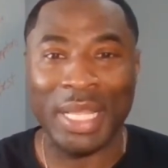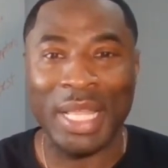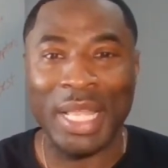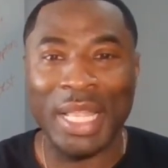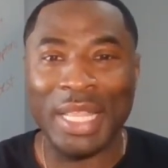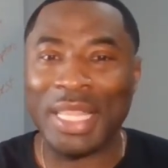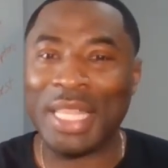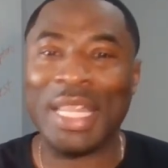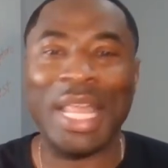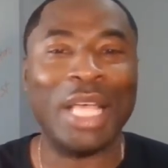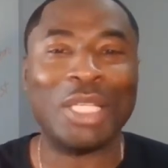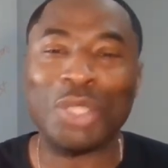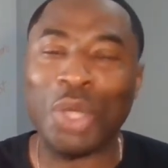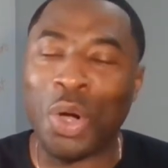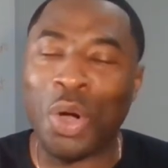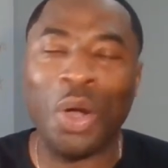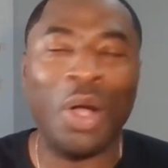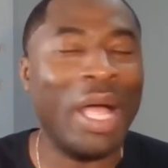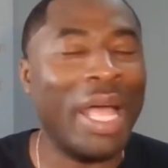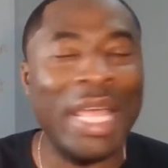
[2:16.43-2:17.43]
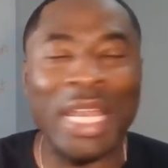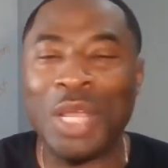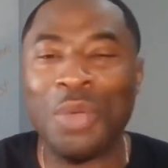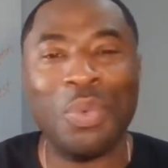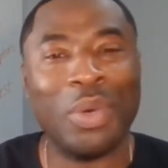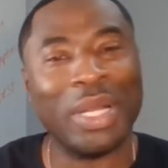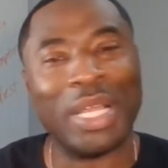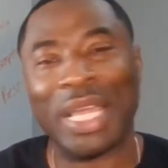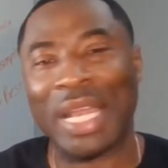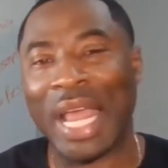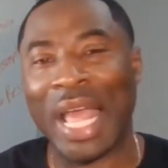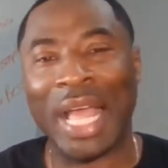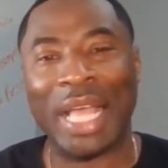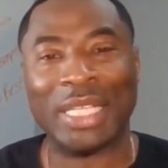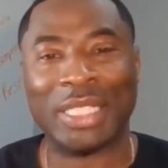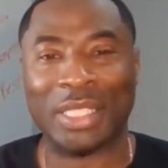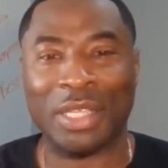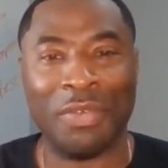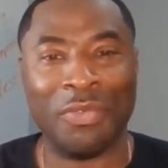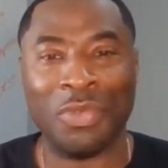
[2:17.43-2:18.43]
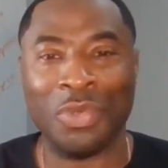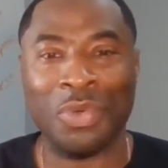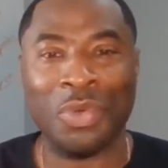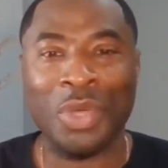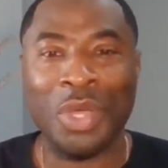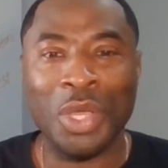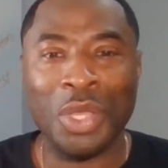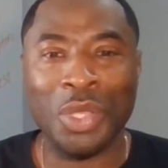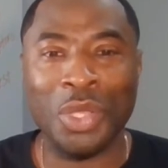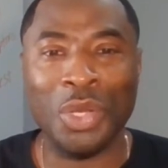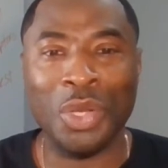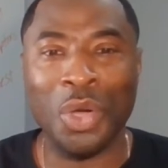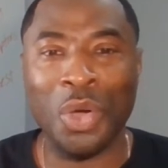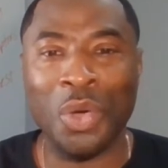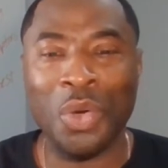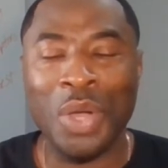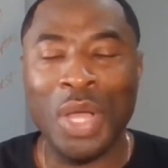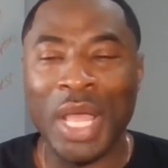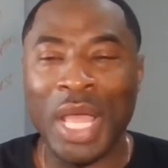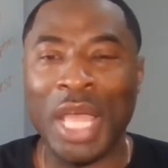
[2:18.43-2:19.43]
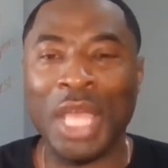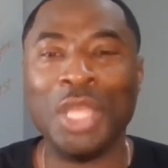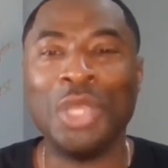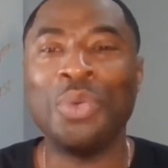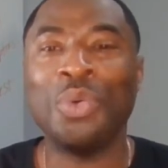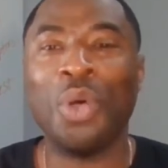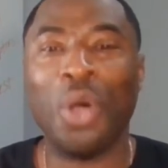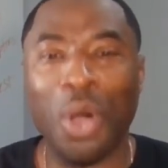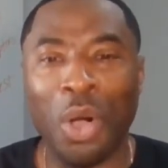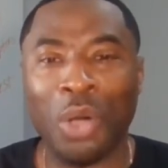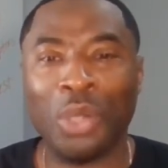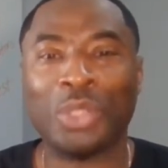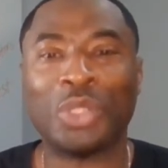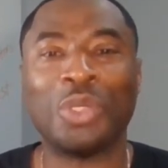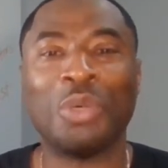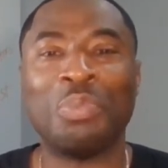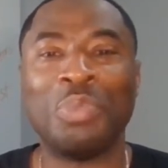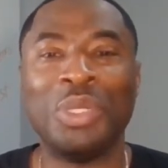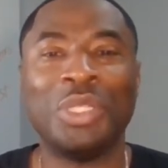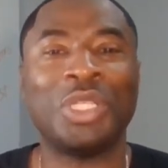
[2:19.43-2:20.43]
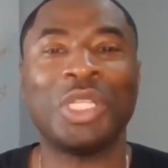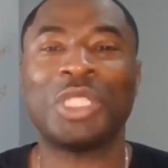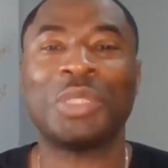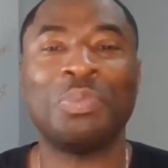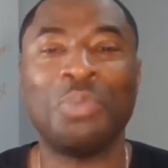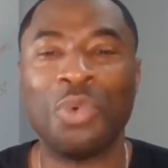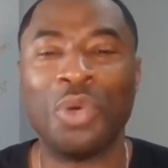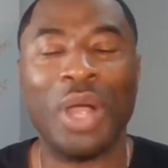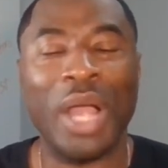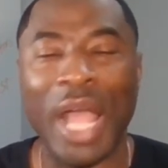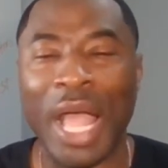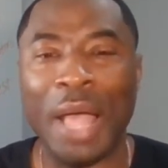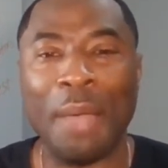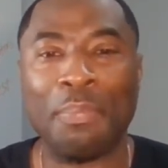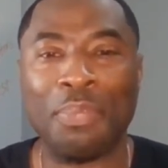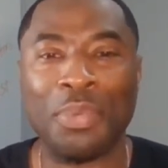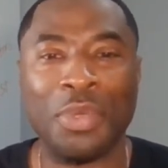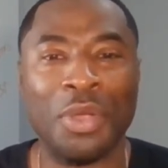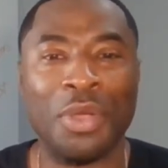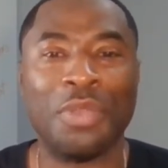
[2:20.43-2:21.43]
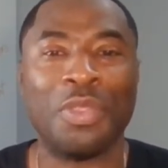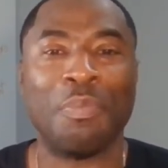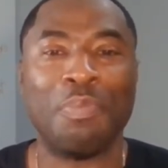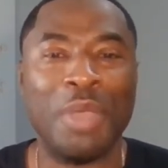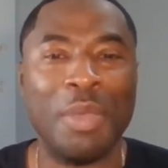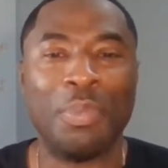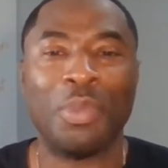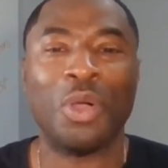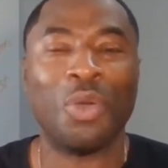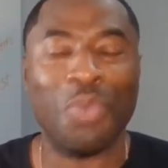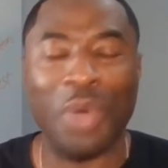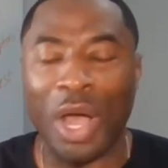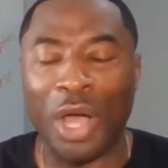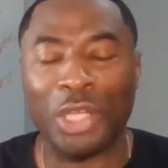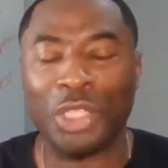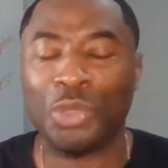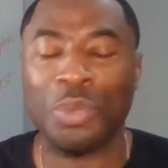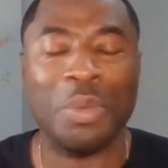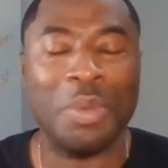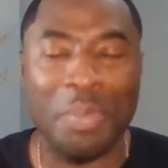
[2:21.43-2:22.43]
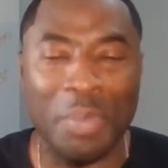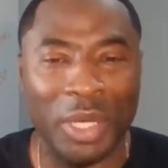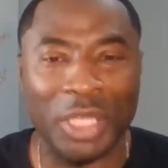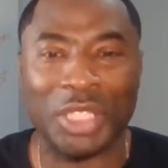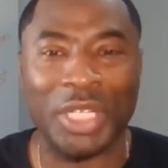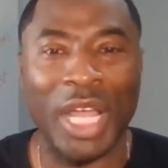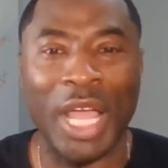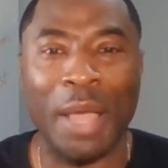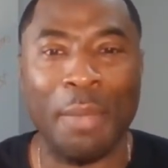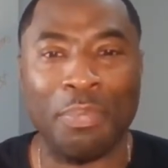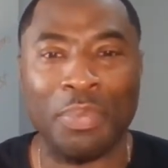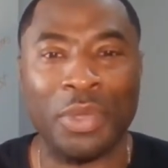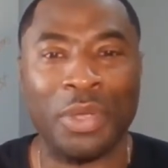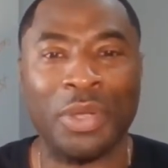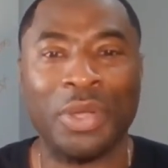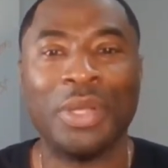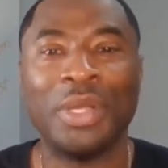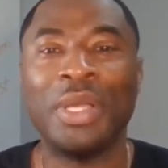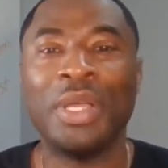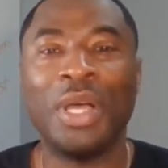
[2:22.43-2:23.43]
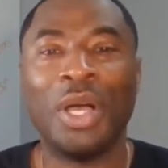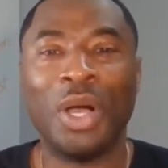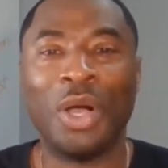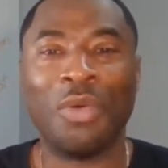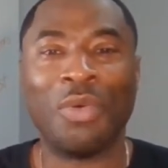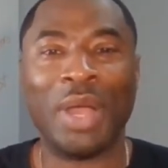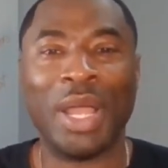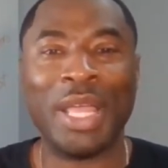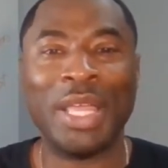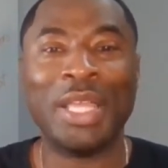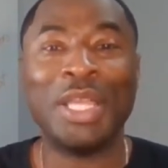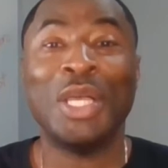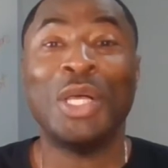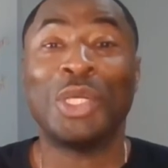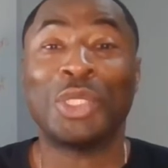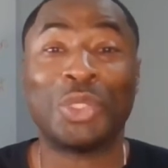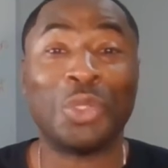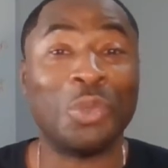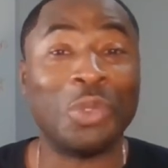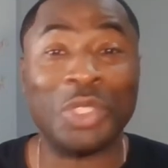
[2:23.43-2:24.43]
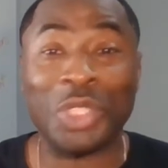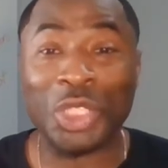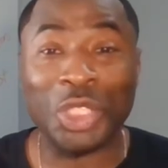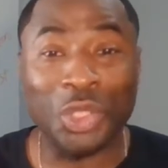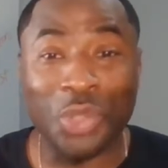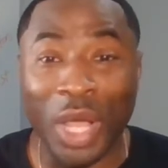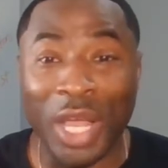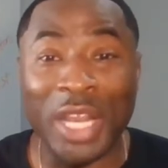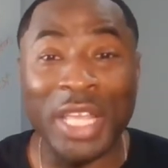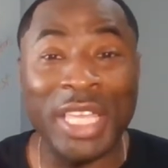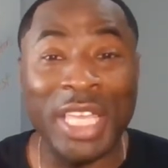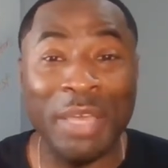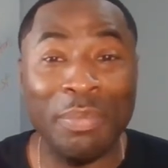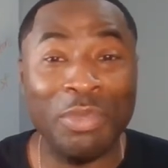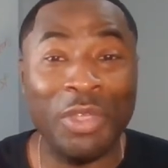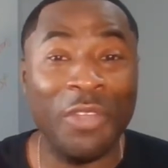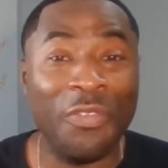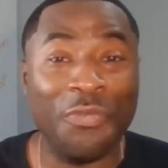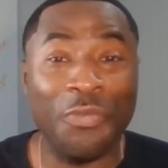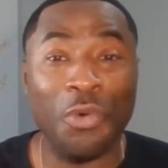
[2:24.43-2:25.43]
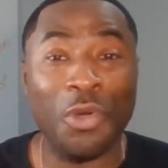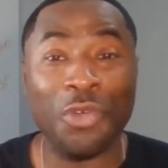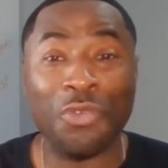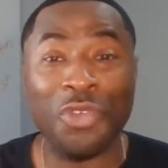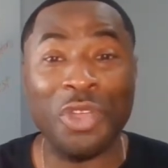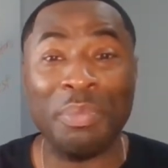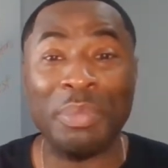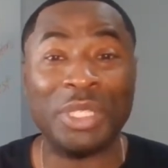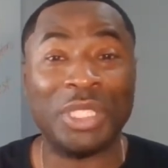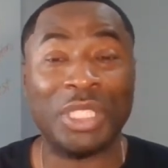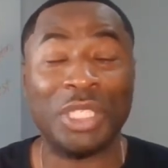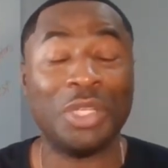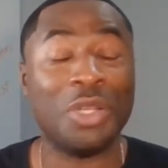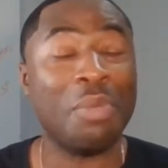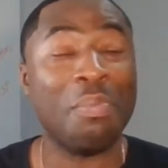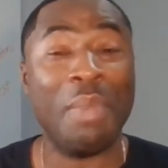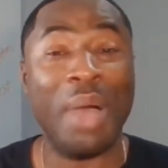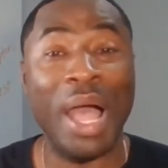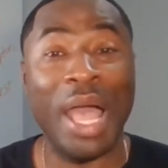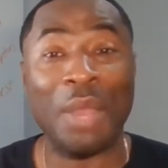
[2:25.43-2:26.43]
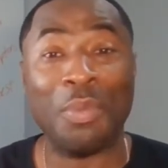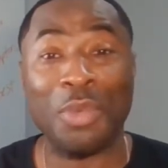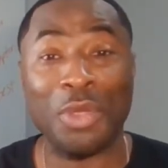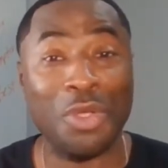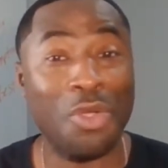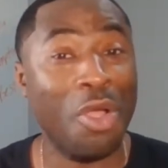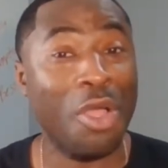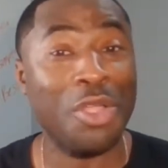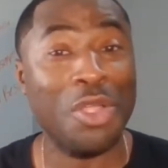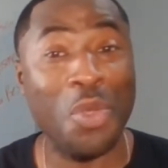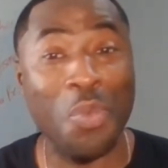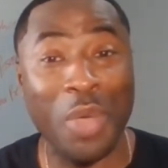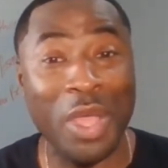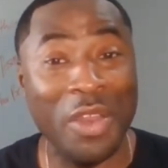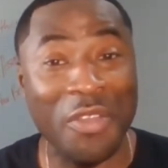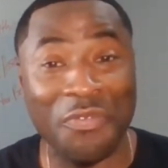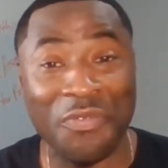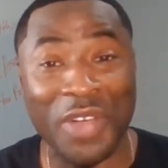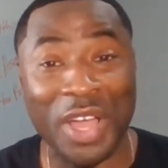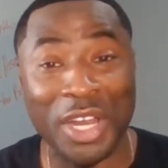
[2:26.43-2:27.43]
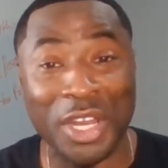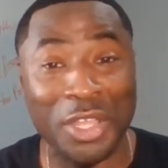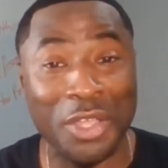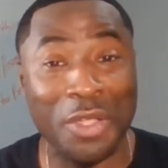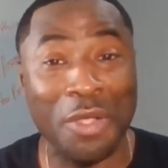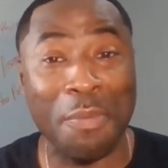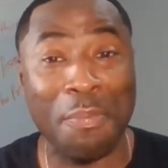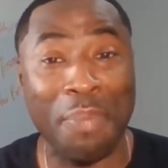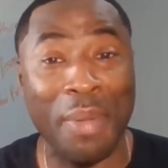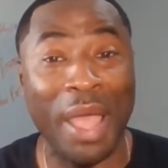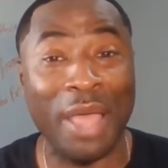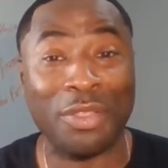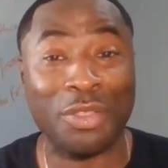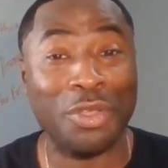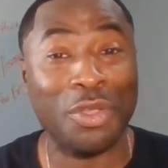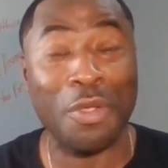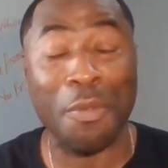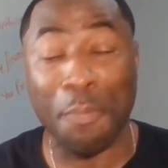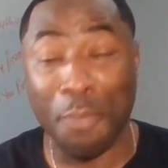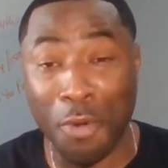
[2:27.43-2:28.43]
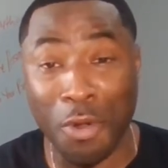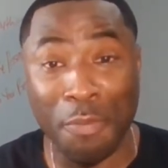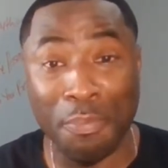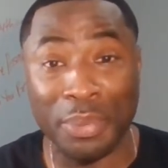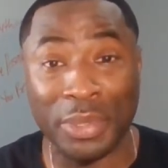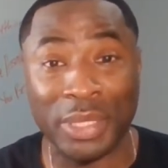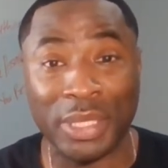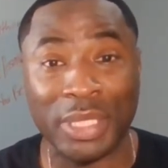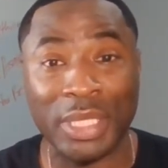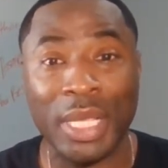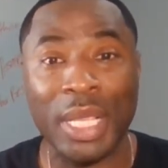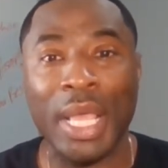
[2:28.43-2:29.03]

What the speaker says: then that's all anyone can ask of you, you know? And you will also be just more happier. The people around you will be much happier, all right? So just try to keep these four agreements in your mind when you're on your way to finding your path to your purpose.